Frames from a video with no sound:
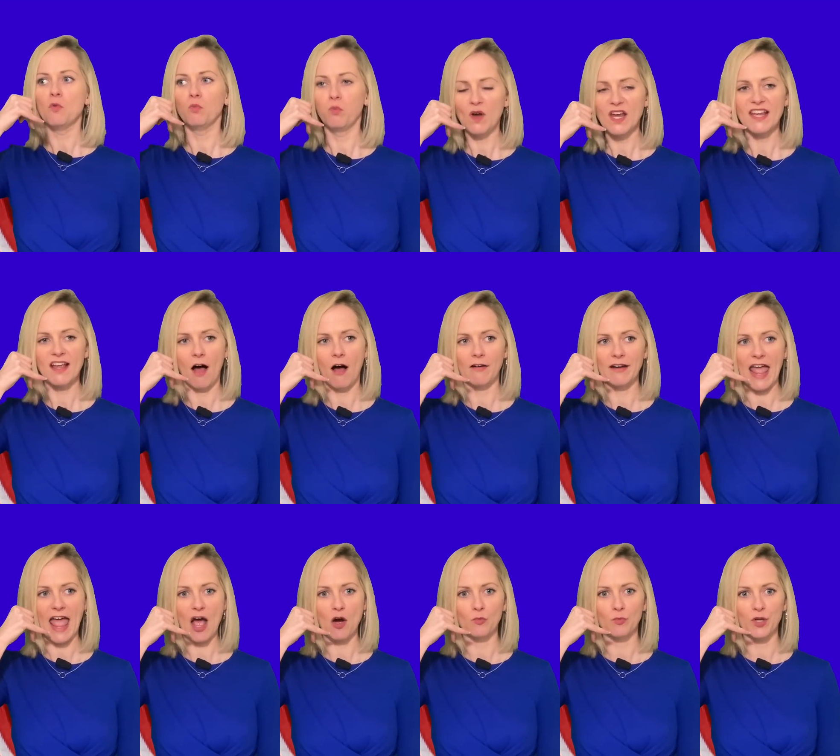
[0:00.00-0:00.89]
we can't
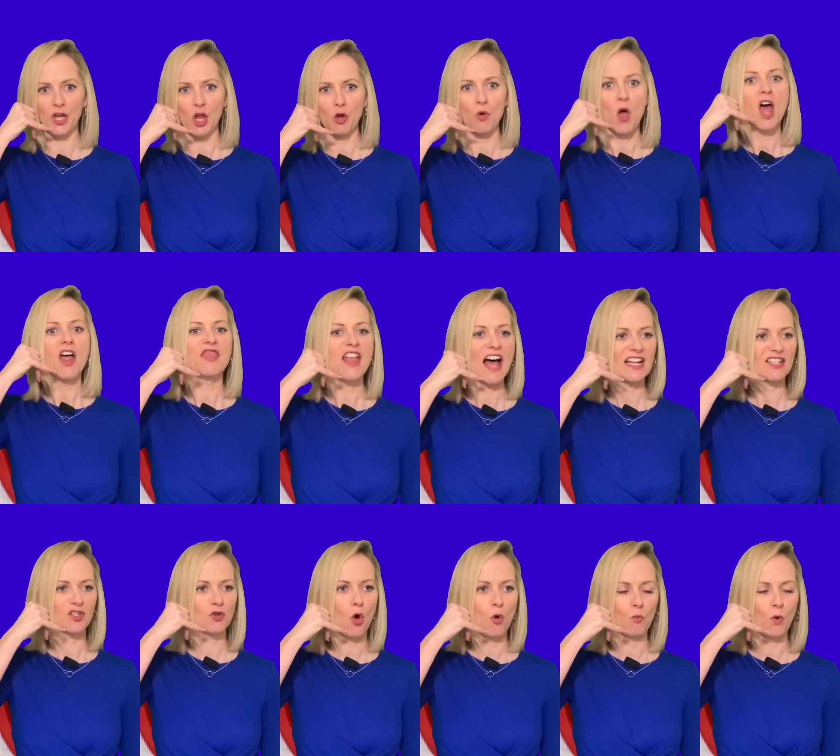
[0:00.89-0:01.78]
help you.
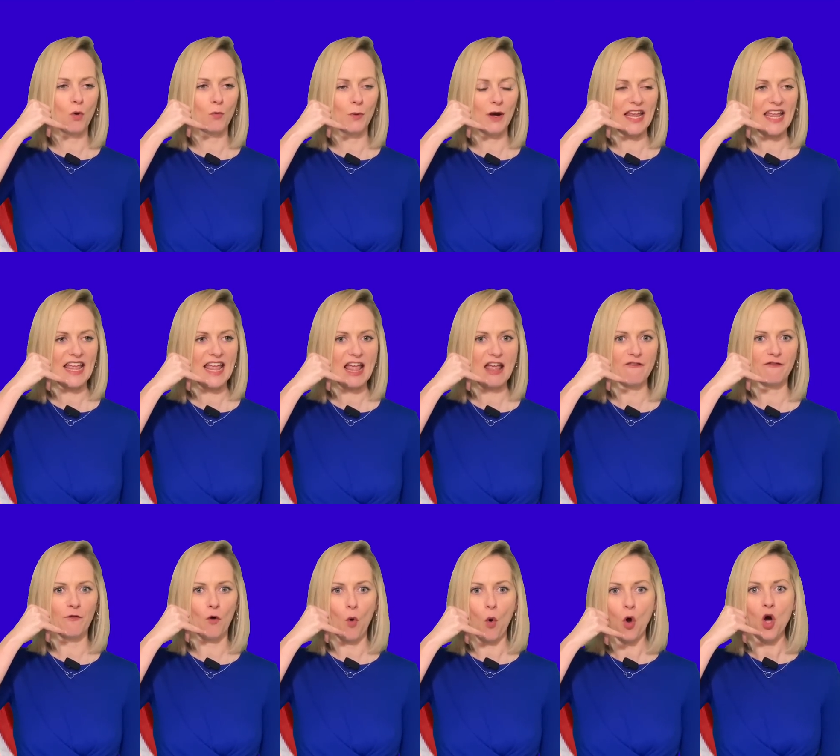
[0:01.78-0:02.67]
That's not what we're here
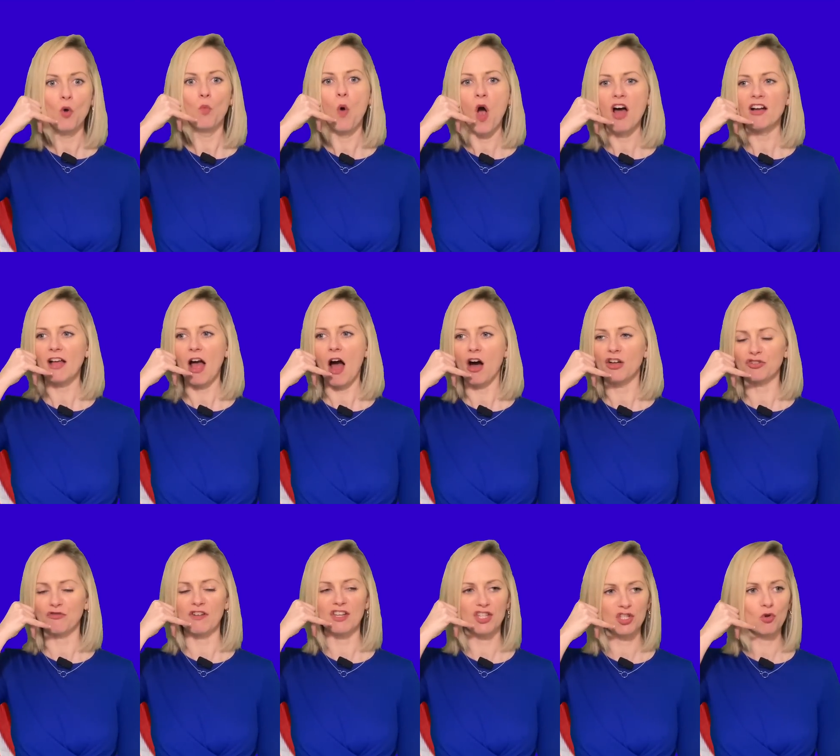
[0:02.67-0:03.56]
for. Work
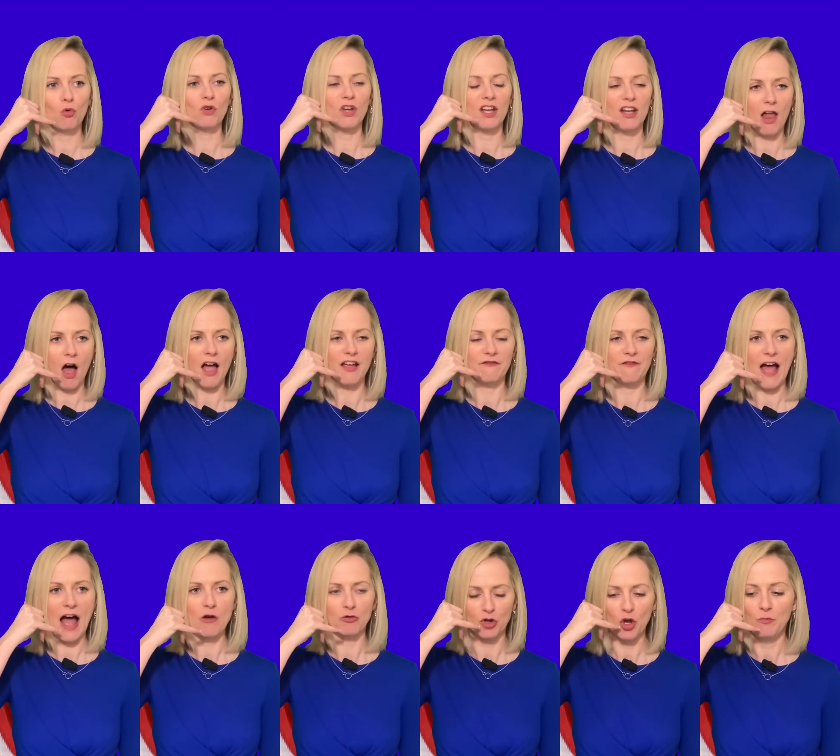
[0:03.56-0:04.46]
harder and sort your life
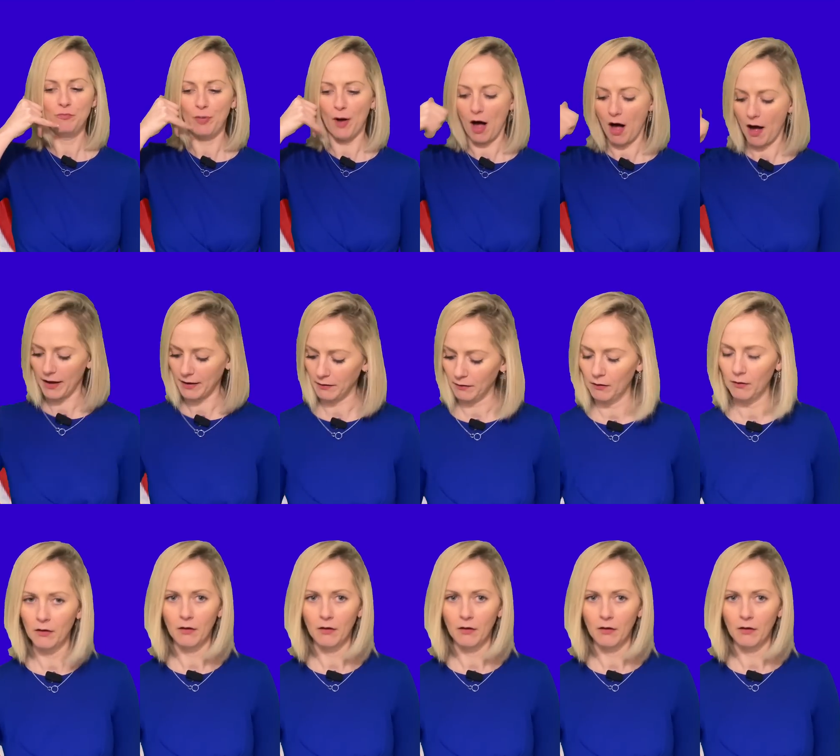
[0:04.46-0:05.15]
out. Goodbye.